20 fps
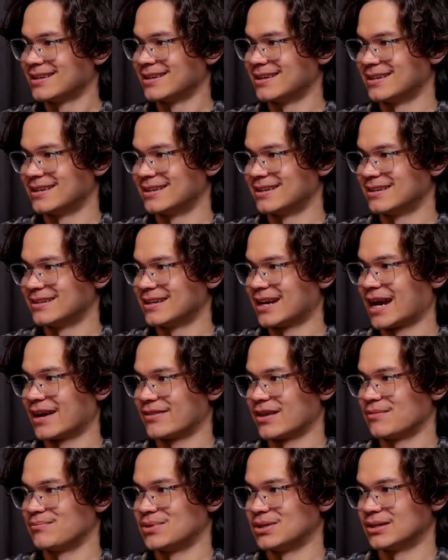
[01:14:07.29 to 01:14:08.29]

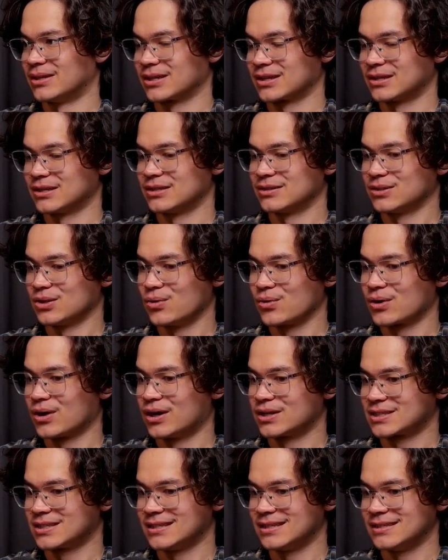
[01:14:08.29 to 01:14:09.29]
had that be like a low
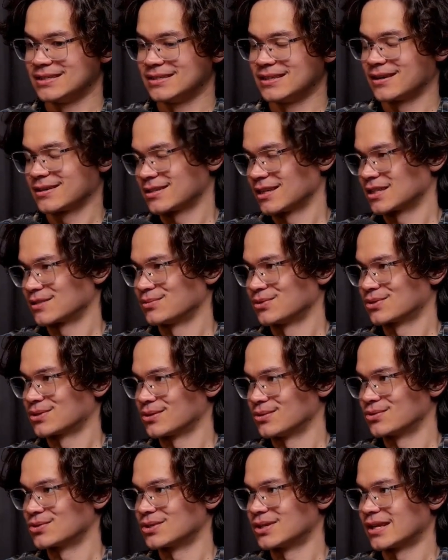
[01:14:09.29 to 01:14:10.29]
cost and easy accessible
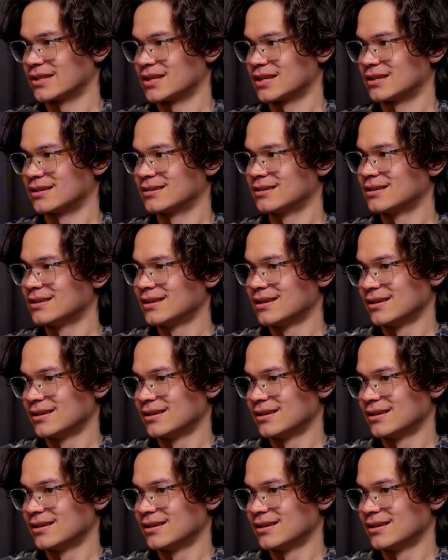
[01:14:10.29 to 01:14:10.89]
solution. And then,